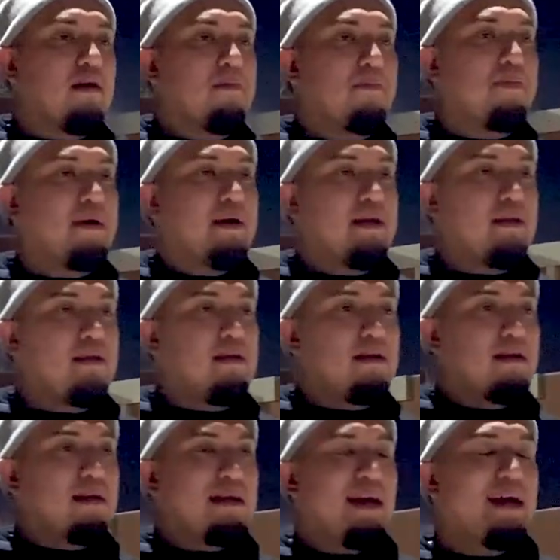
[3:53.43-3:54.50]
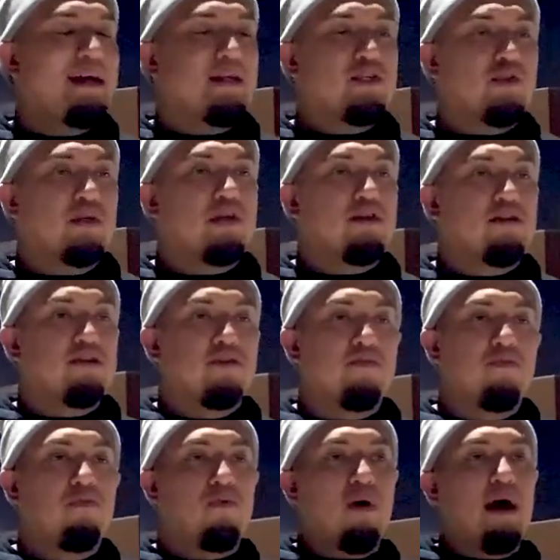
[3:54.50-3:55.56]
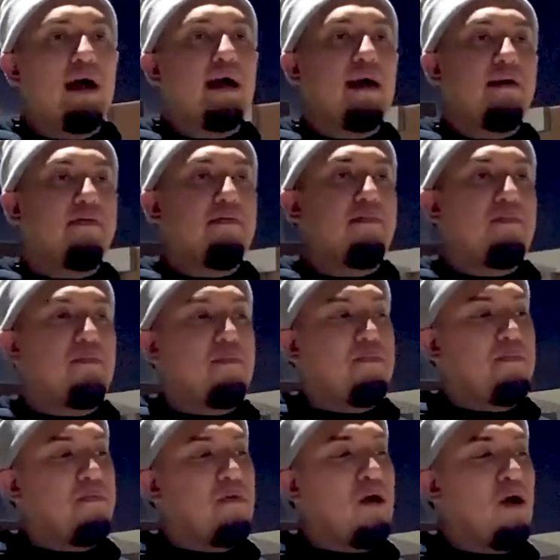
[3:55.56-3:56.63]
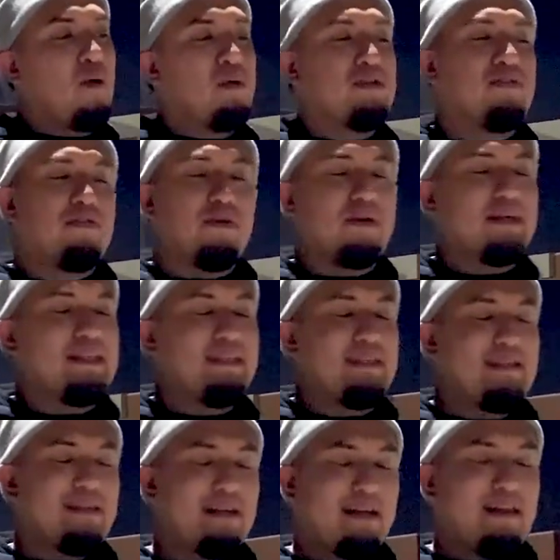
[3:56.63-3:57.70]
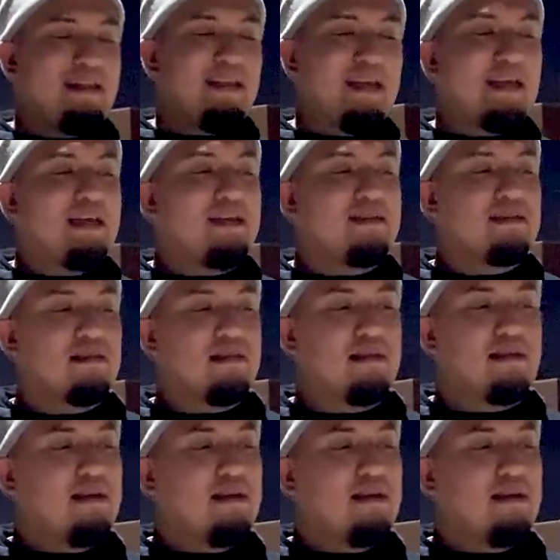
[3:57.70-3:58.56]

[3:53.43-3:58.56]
but kind of triggers of why I always felt a, a need to